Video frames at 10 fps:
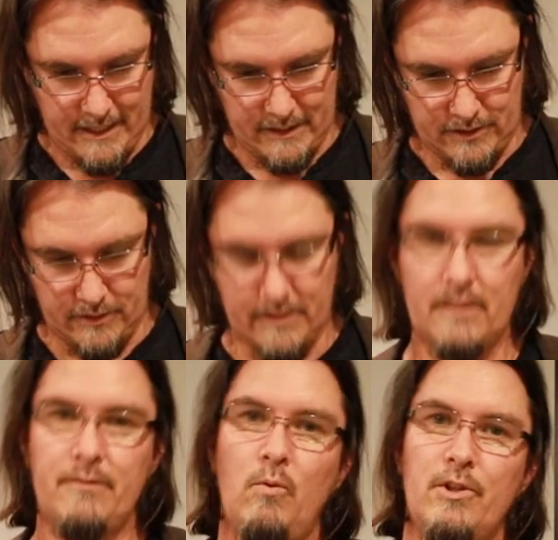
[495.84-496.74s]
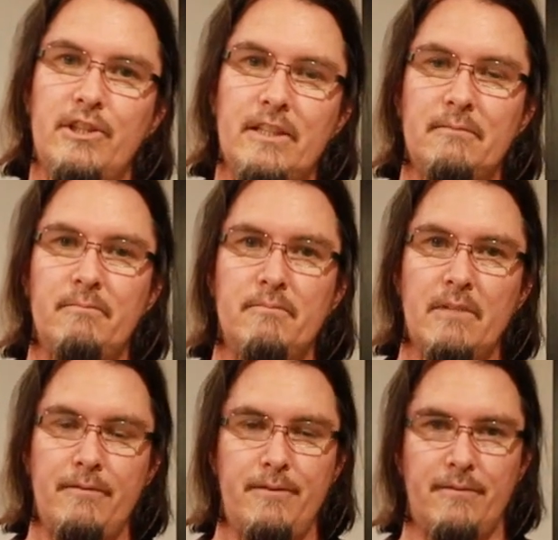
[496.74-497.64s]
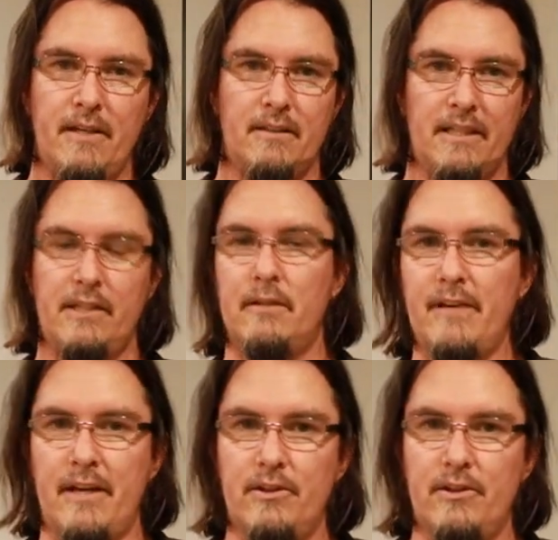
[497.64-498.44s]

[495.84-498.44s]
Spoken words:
So thanks for watching. If you found any of that